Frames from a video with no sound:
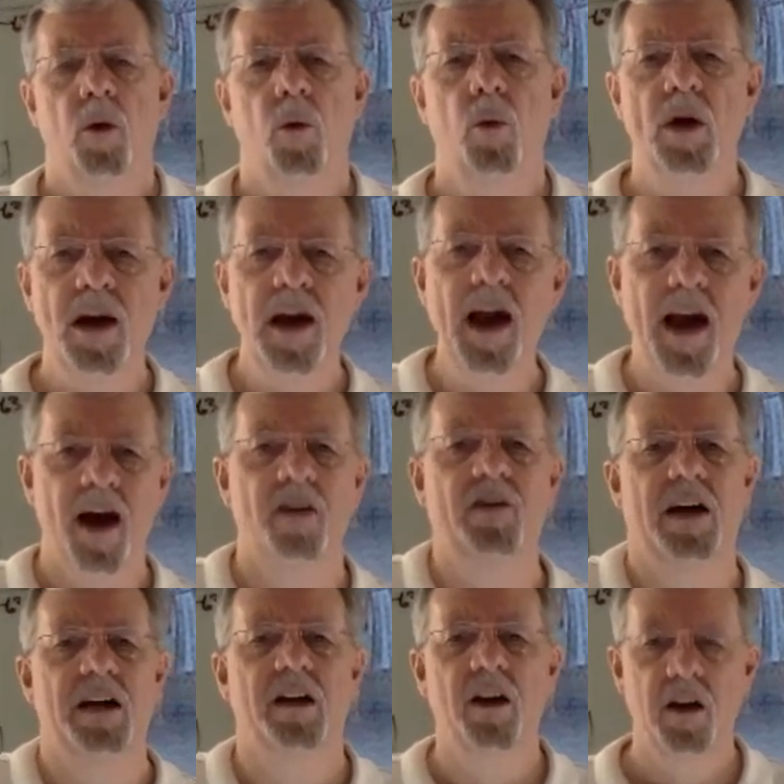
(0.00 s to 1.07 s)
We have
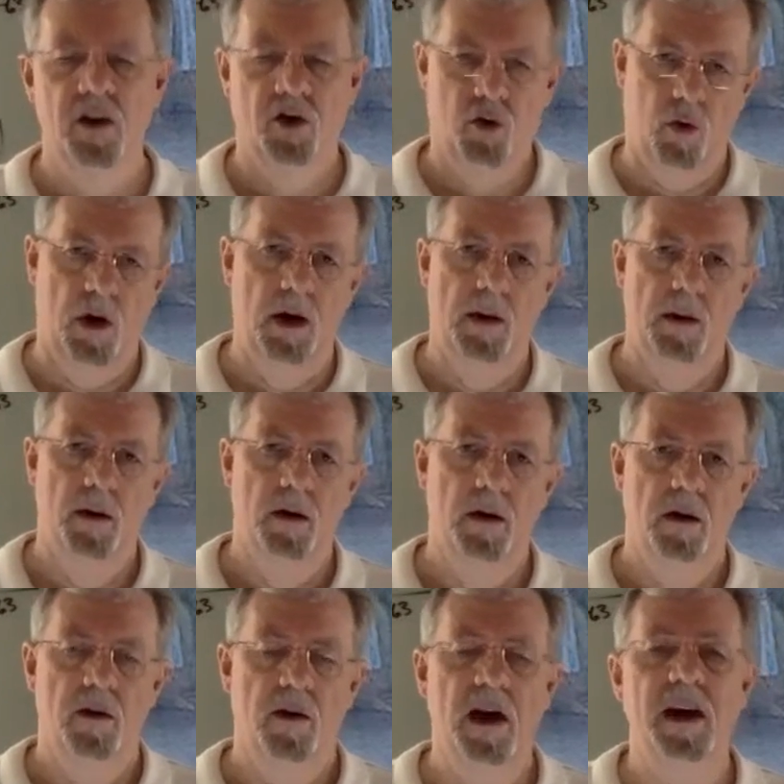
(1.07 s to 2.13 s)
a country
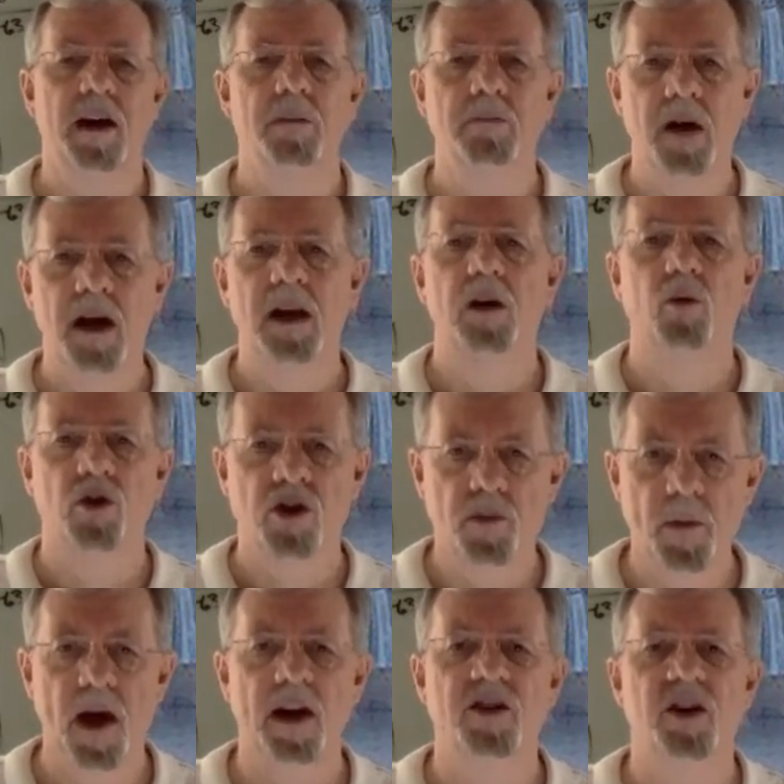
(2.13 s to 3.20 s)
that, in many
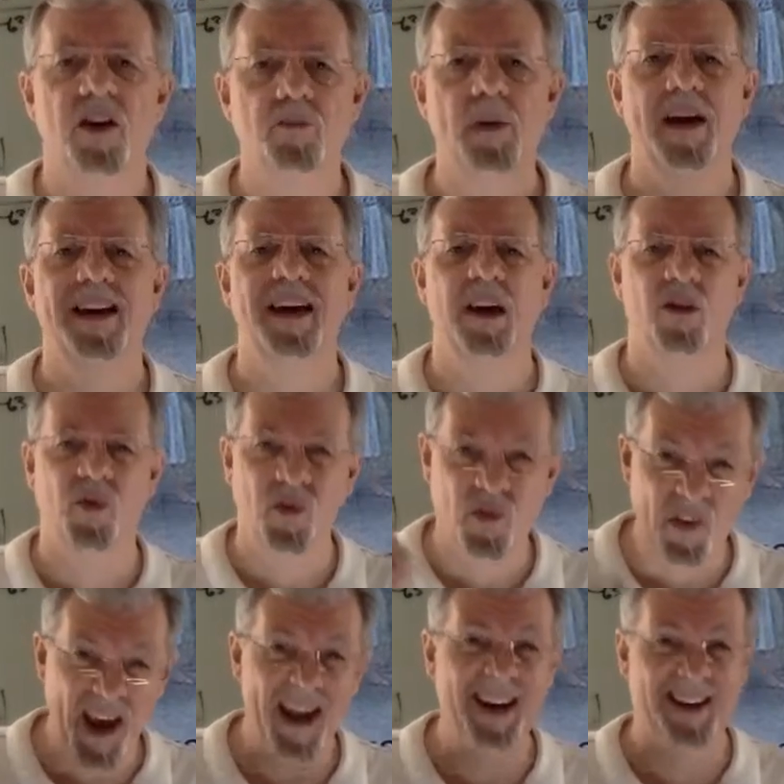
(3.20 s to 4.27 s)
respects, has been
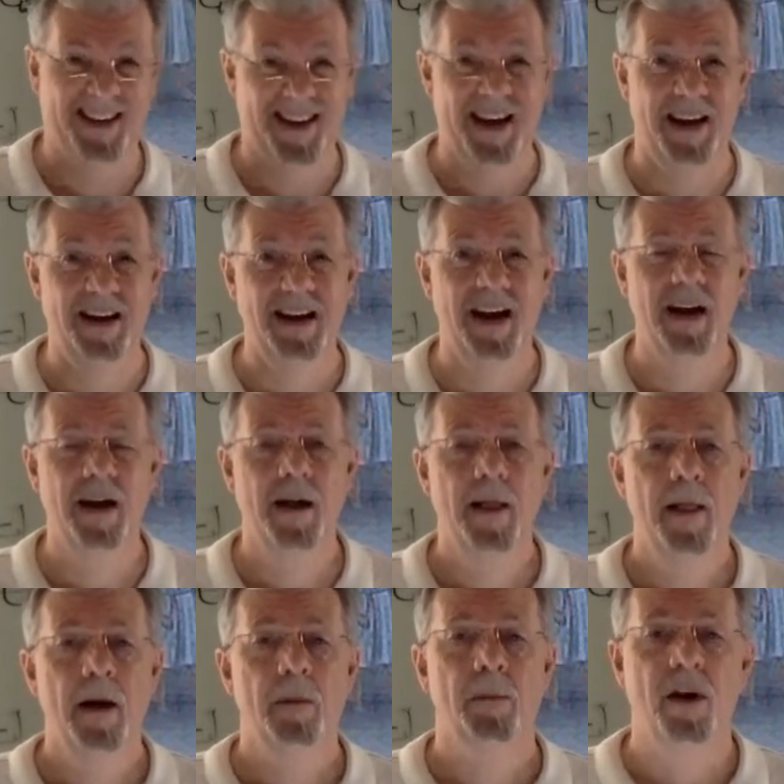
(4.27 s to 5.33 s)
infected
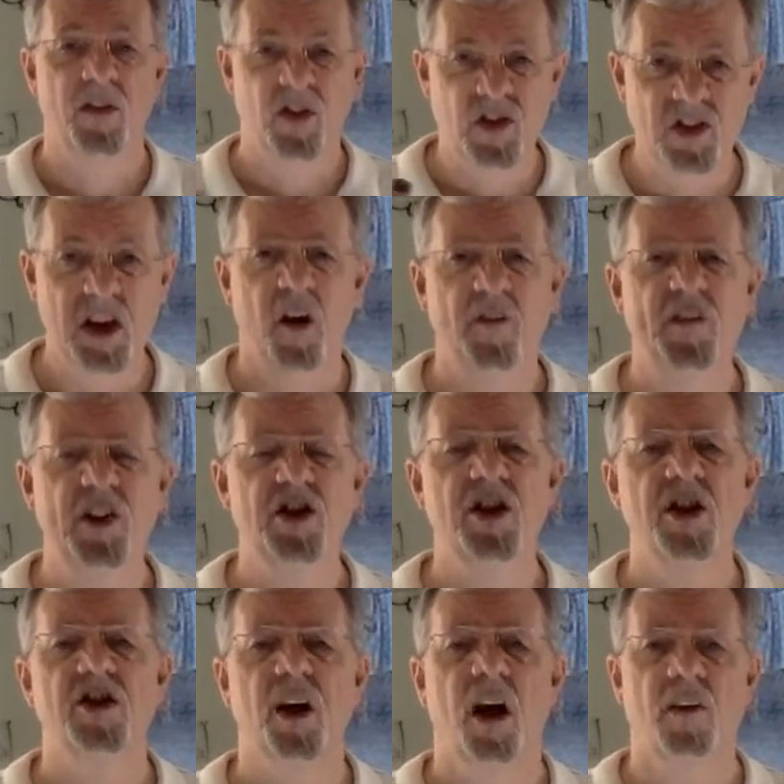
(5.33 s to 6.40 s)
by the
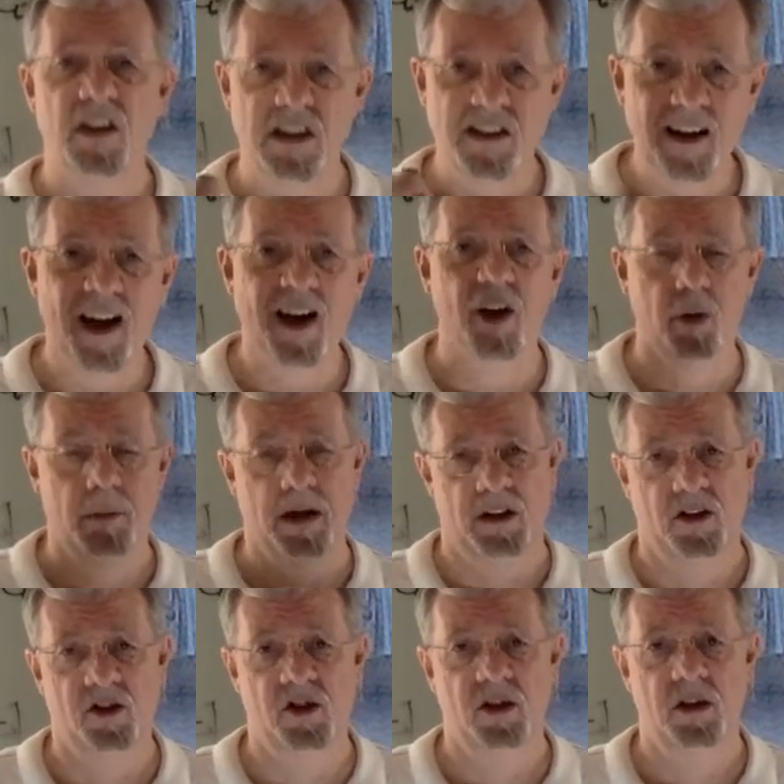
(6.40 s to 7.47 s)
selfishness of
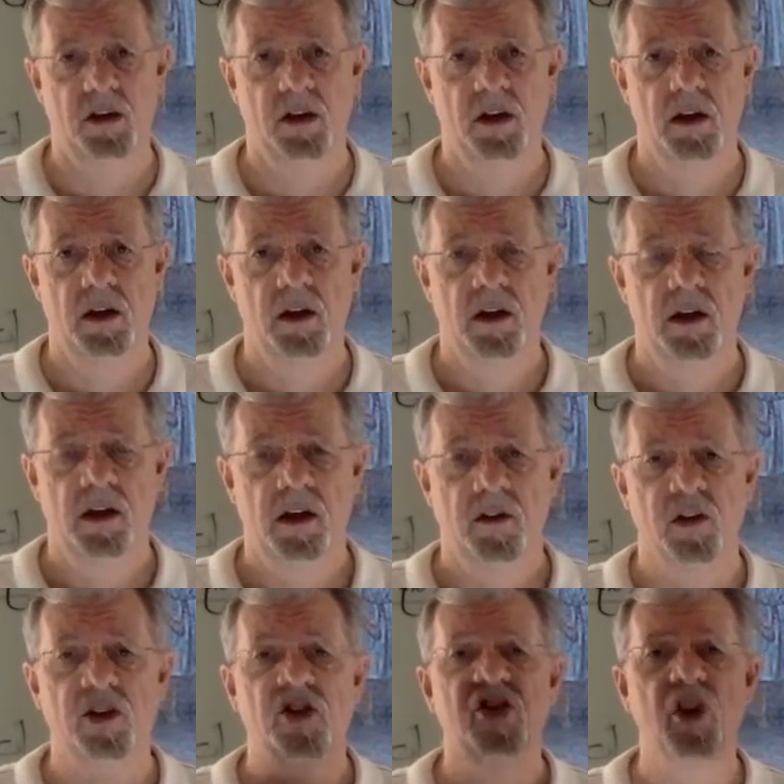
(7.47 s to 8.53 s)
entitlements.
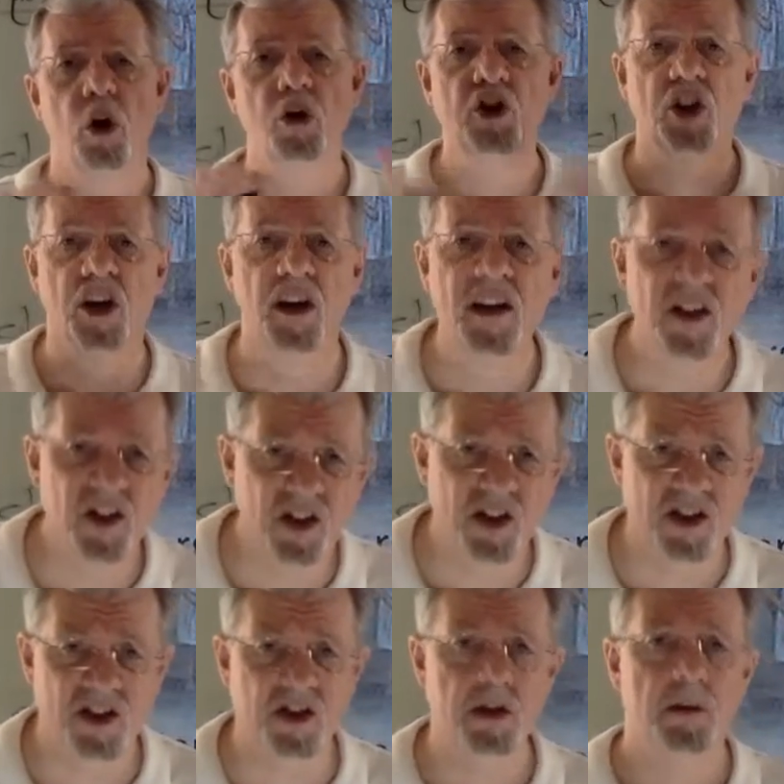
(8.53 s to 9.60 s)
The
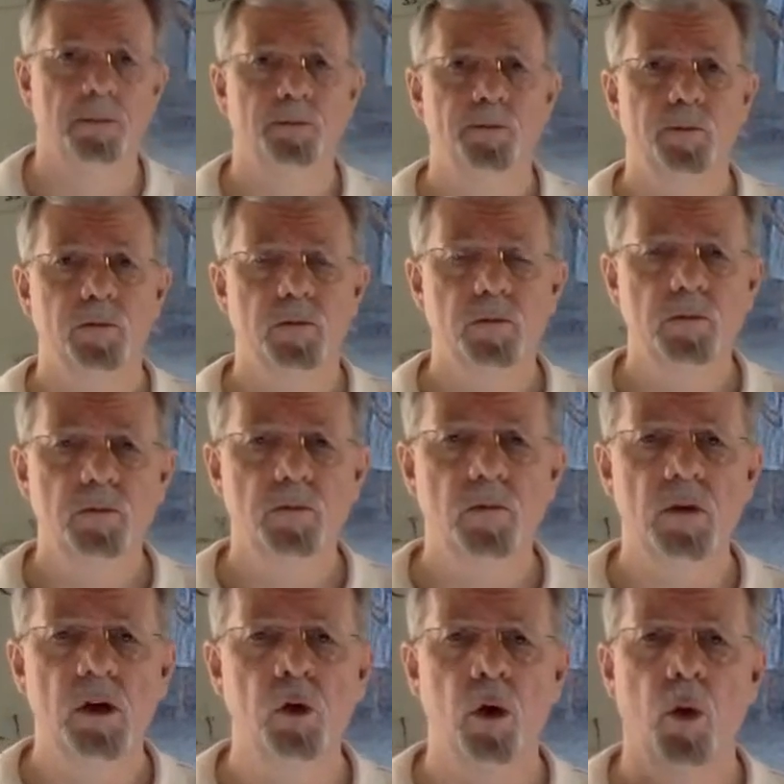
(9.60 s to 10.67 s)
socialists
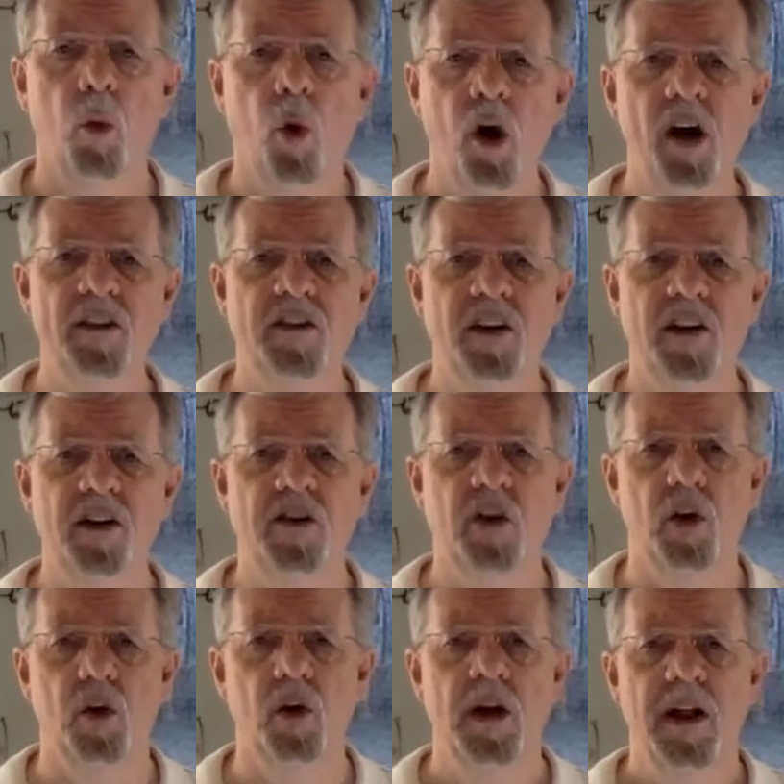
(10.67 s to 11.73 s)
who are wanting
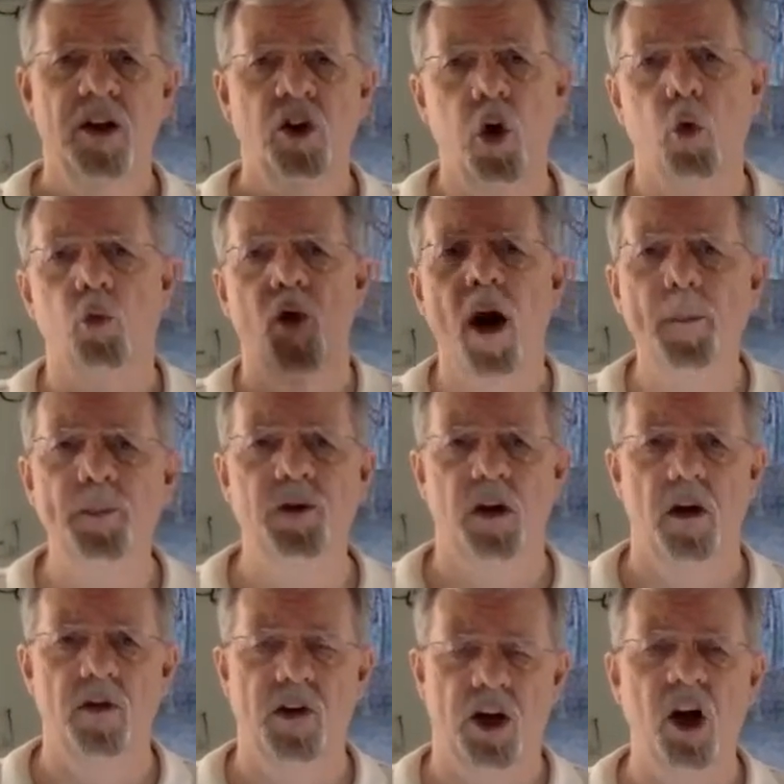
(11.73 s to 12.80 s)
to
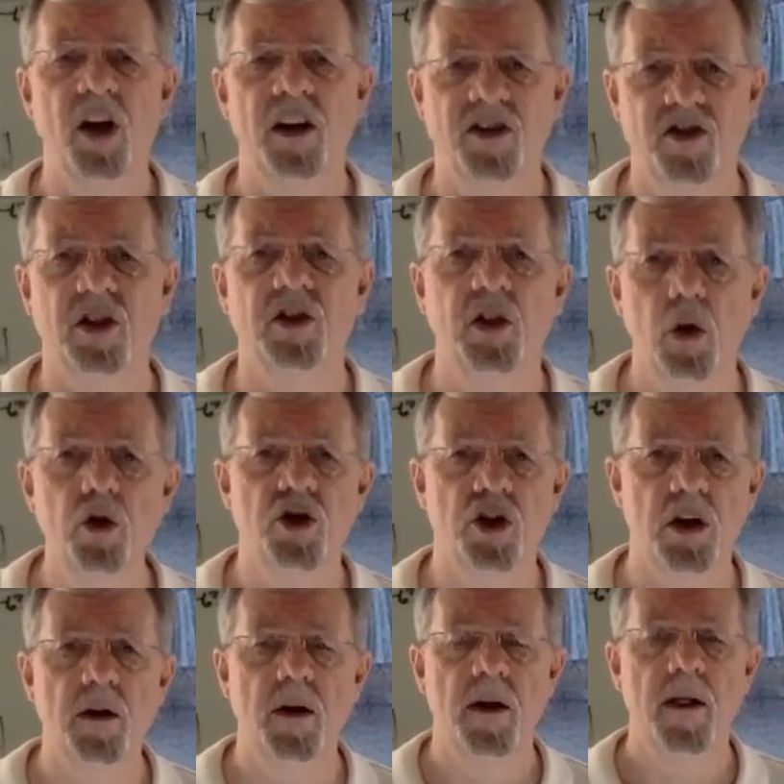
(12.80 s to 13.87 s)
corrupt the
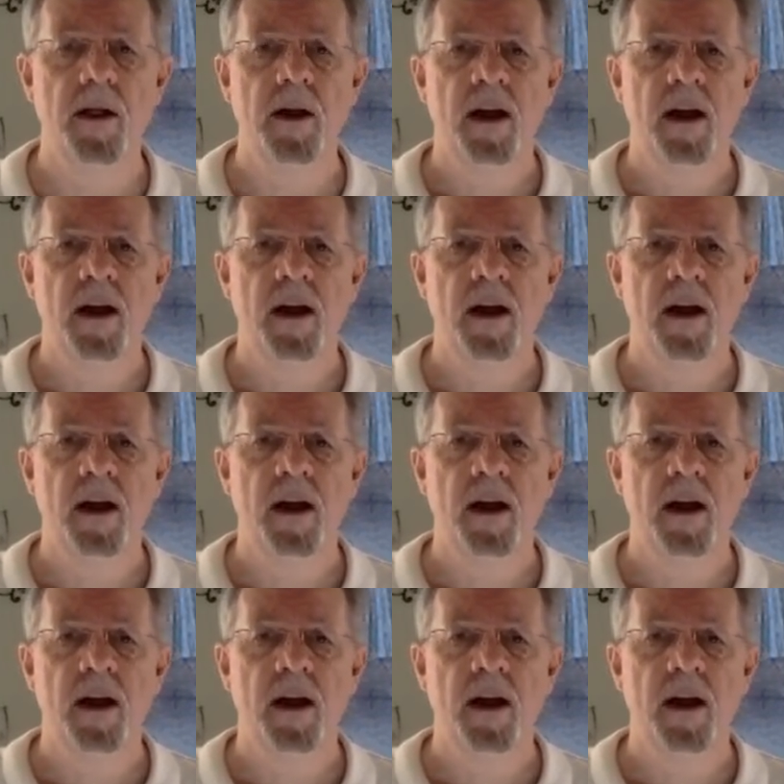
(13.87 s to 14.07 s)
Constitution